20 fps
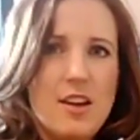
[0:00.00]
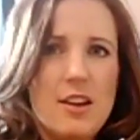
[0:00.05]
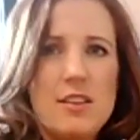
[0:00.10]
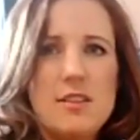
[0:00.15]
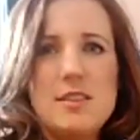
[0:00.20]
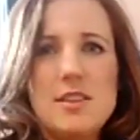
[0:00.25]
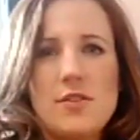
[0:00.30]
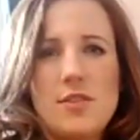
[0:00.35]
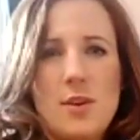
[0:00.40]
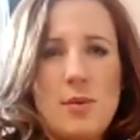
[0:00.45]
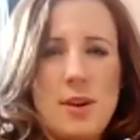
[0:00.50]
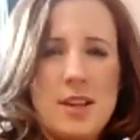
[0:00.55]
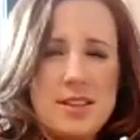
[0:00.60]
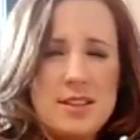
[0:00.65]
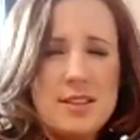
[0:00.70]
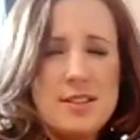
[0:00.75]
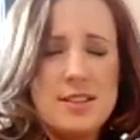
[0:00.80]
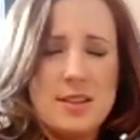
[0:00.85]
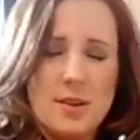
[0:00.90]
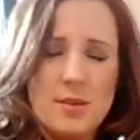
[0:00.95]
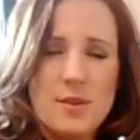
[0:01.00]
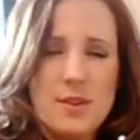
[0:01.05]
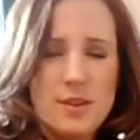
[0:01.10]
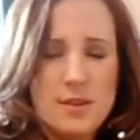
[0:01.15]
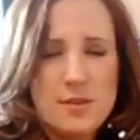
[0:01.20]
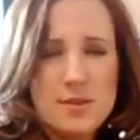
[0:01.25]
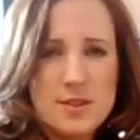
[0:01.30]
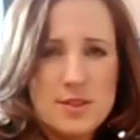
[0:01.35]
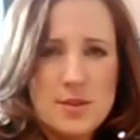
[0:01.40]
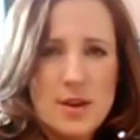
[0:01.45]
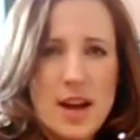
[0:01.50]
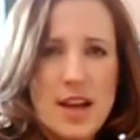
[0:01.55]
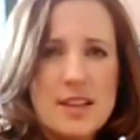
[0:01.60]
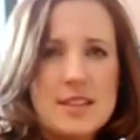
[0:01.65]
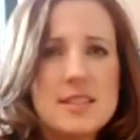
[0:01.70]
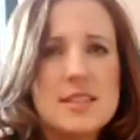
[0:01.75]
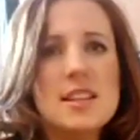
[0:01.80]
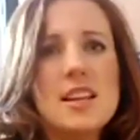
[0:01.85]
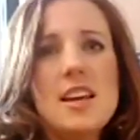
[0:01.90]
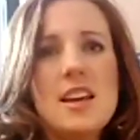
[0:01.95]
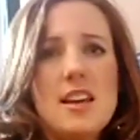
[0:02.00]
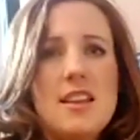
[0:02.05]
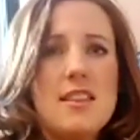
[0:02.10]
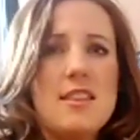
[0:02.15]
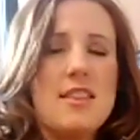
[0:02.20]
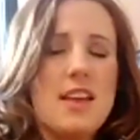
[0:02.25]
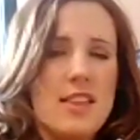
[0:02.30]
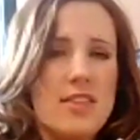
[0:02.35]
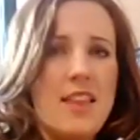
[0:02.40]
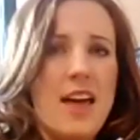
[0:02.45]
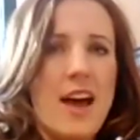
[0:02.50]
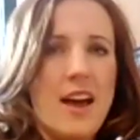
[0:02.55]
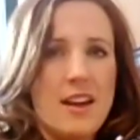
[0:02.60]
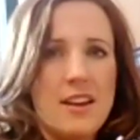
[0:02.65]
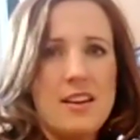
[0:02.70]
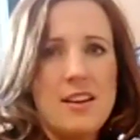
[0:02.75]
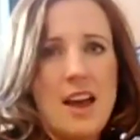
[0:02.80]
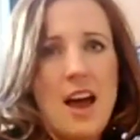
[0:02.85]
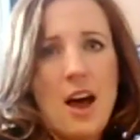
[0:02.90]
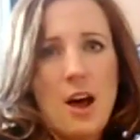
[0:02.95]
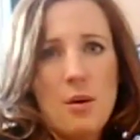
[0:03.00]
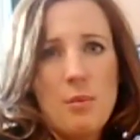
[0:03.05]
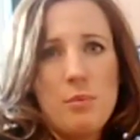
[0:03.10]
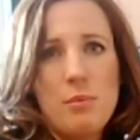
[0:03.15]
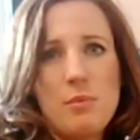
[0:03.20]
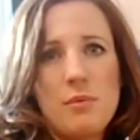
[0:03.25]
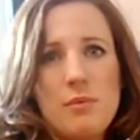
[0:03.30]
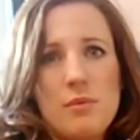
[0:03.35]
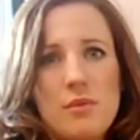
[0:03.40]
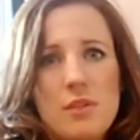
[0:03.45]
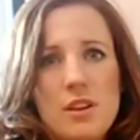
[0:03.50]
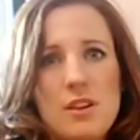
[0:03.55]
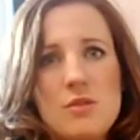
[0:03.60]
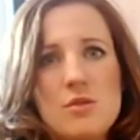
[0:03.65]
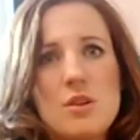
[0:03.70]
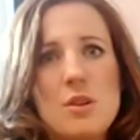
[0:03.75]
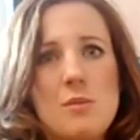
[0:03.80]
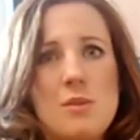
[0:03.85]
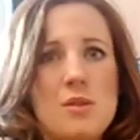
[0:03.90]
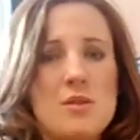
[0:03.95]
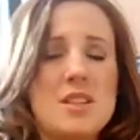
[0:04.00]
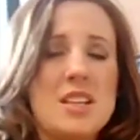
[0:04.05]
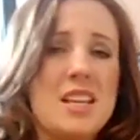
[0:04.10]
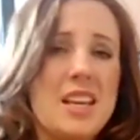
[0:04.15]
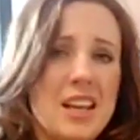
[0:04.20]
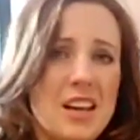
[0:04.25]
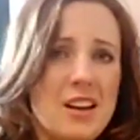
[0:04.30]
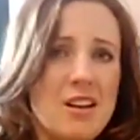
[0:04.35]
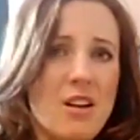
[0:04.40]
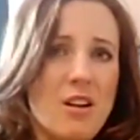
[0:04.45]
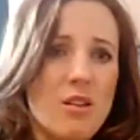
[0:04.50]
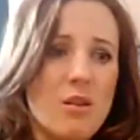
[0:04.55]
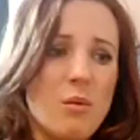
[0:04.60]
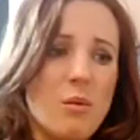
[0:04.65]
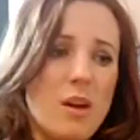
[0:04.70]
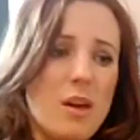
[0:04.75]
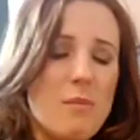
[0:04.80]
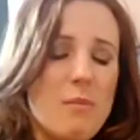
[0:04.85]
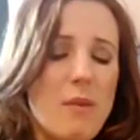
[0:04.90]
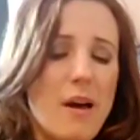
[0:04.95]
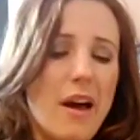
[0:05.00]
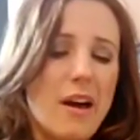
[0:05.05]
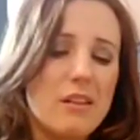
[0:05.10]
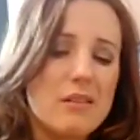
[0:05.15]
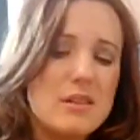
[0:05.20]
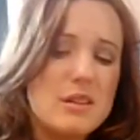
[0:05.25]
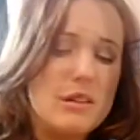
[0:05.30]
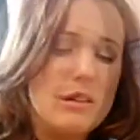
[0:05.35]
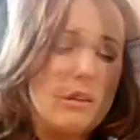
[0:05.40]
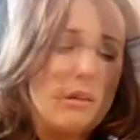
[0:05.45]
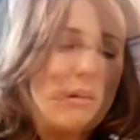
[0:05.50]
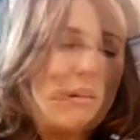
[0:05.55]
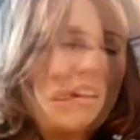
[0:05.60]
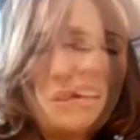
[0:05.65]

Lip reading: different ways to deal with your stress, then that can help contribute to gaining all the weight back too.